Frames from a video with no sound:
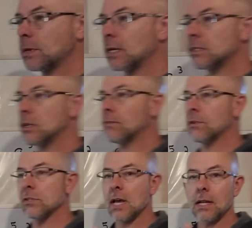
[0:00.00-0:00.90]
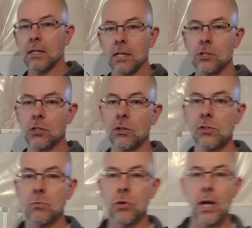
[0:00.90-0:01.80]
means, if there's not addition or
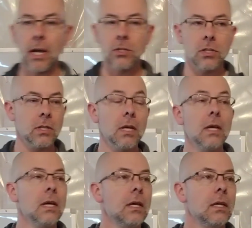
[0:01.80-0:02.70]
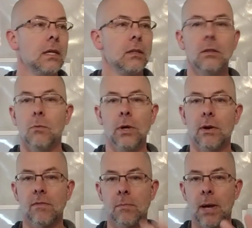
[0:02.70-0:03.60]
subtraction, we don't
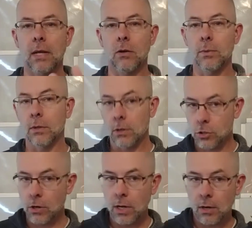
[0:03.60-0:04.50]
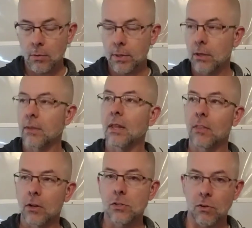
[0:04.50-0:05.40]
have a binomial or a trinomial, and then
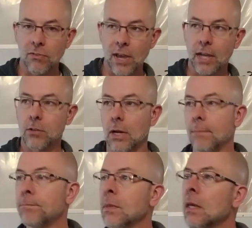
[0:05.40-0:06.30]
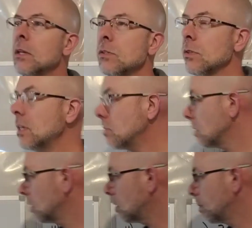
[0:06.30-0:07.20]
there's no factoring. So these are
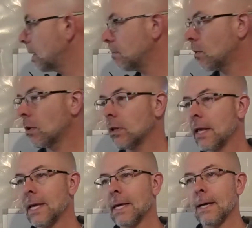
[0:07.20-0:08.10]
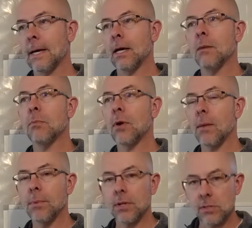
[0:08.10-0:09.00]
a little bit more like
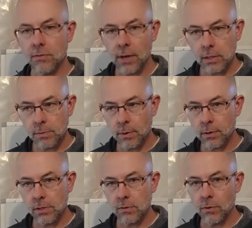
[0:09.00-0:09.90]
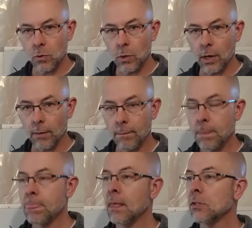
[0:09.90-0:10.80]
properties of exponents, if you will.
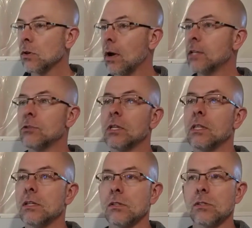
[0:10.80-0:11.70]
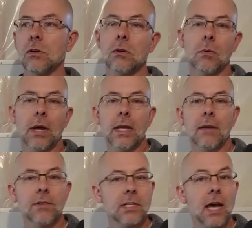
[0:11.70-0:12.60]
So I treat these a certain way
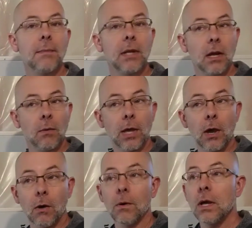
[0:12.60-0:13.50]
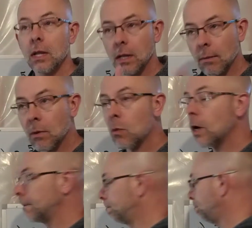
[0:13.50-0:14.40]
every time, and here we go. Number 1.